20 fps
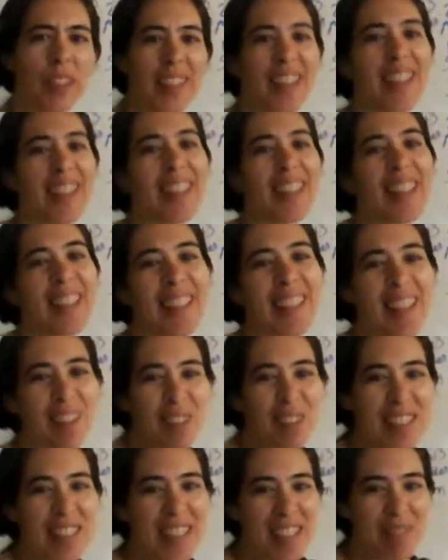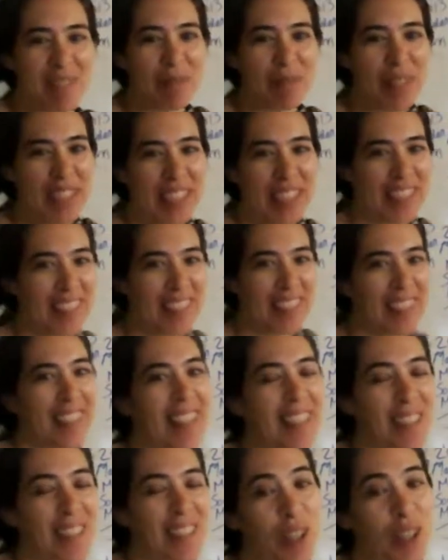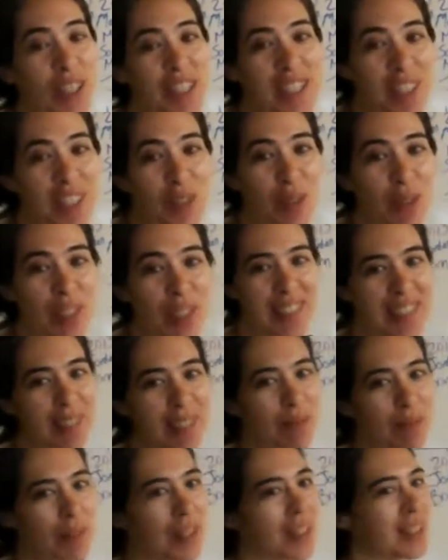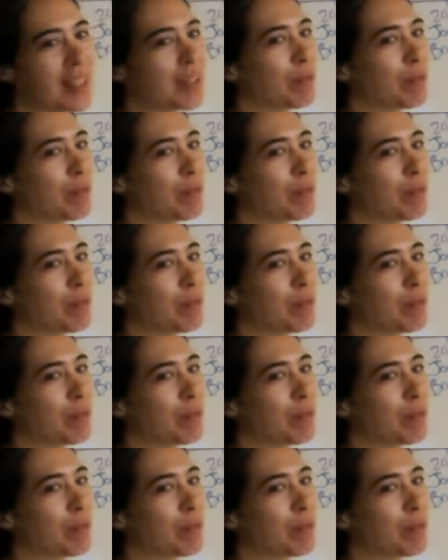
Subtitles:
And they would send me. I still went to seminars.